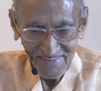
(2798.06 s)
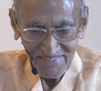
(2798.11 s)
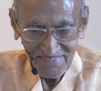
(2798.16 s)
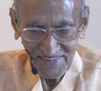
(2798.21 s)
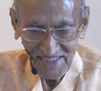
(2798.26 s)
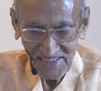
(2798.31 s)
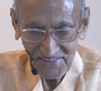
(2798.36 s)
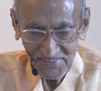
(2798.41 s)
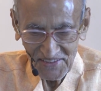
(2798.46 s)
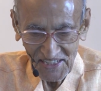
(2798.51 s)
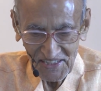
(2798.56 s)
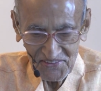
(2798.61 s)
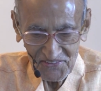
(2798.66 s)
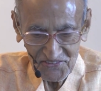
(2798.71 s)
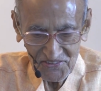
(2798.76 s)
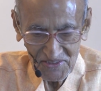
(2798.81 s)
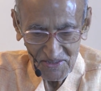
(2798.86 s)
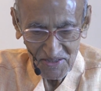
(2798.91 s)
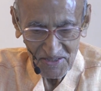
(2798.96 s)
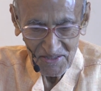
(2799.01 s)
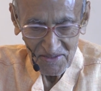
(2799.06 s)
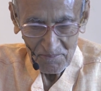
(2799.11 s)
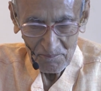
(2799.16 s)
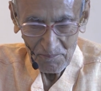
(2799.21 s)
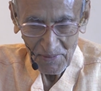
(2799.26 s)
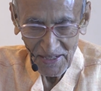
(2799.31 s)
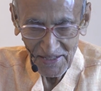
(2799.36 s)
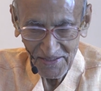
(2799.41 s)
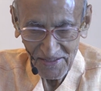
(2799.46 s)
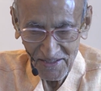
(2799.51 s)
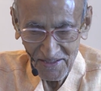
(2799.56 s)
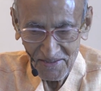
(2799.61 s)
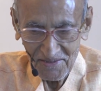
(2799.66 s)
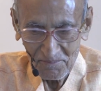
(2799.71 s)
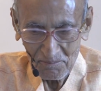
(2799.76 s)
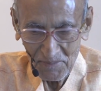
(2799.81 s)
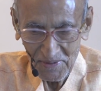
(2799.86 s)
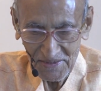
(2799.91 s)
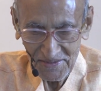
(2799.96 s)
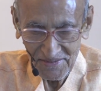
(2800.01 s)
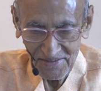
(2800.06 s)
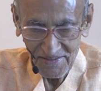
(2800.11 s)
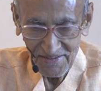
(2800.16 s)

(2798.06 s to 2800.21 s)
that ends the para, but